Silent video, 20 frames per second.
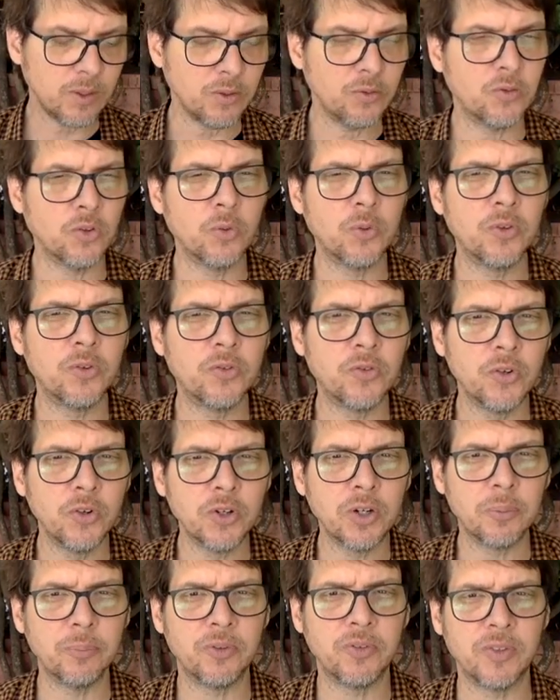So the
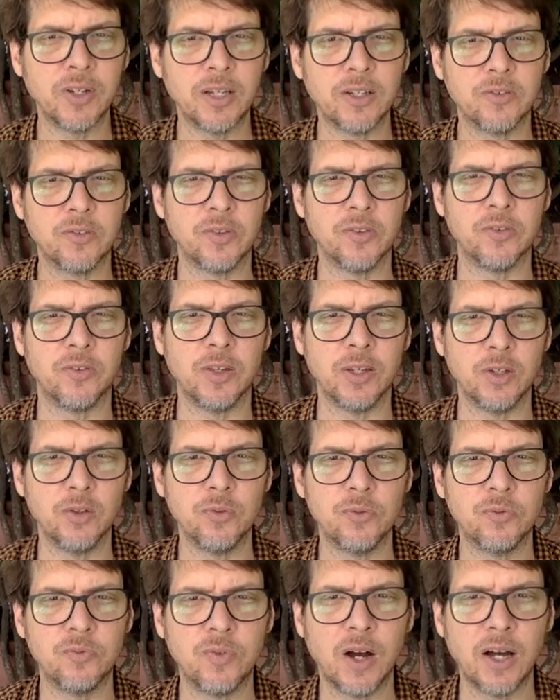circumstances that you
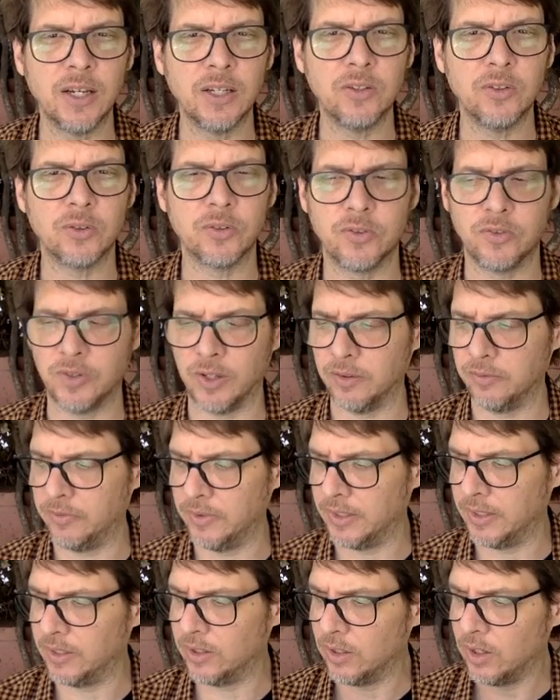find yourself
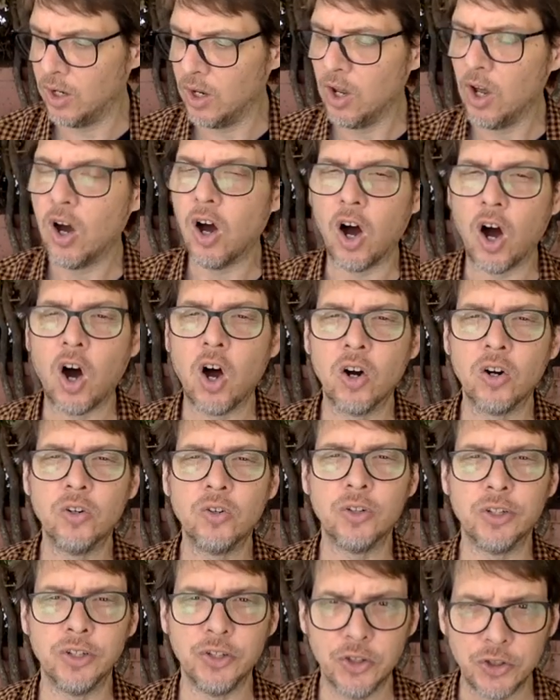in
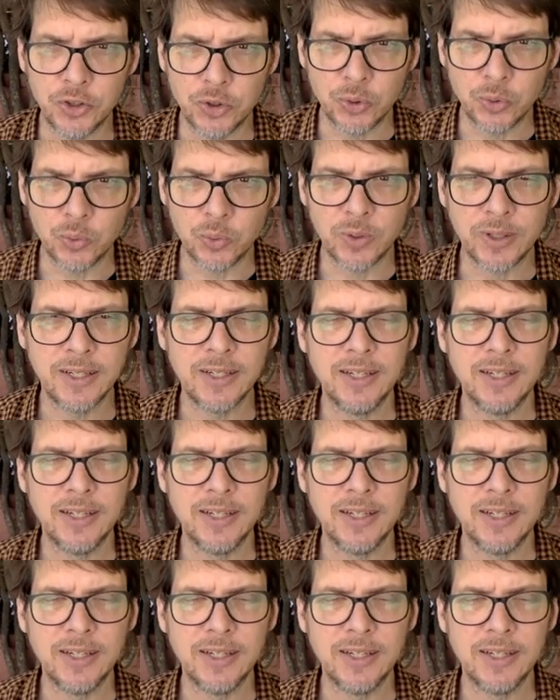are you.